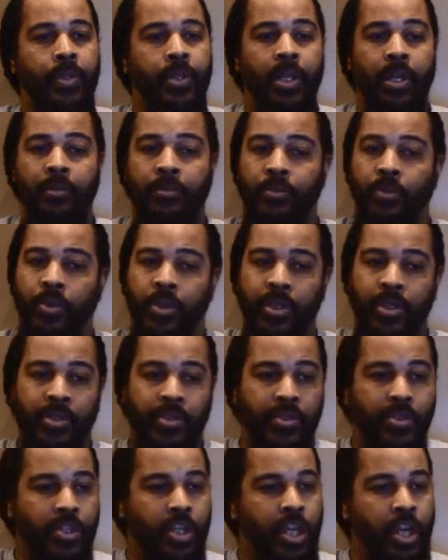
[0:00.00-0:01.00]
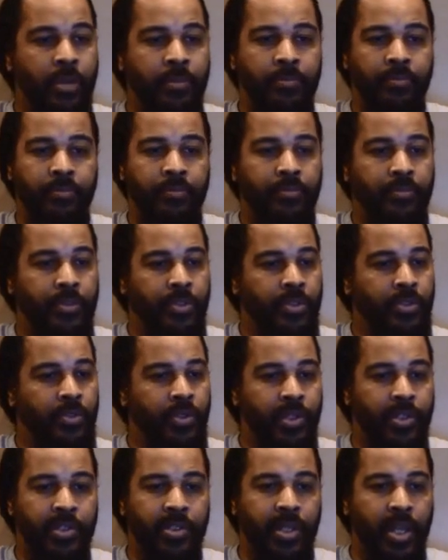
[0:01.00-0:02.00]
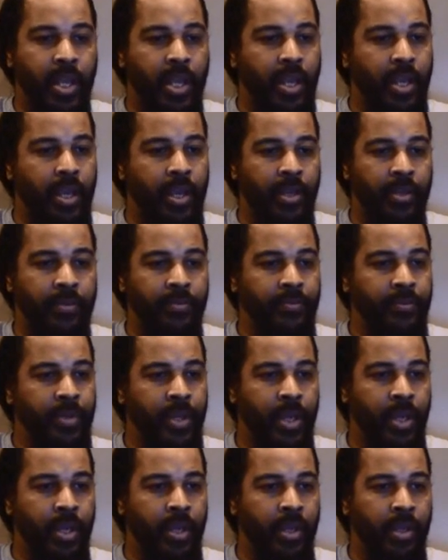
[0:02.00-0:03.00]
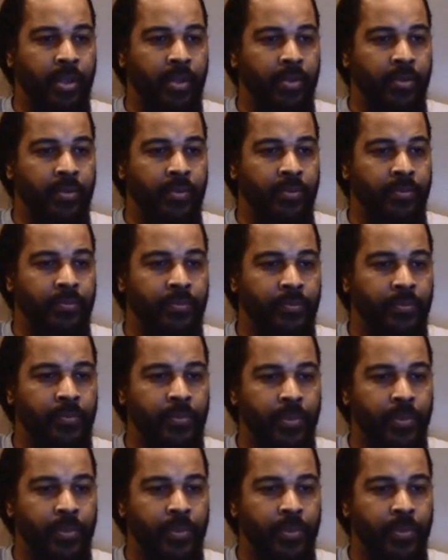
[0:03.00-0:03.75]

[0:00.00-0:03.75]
Now I'm going to skip. It's going to say in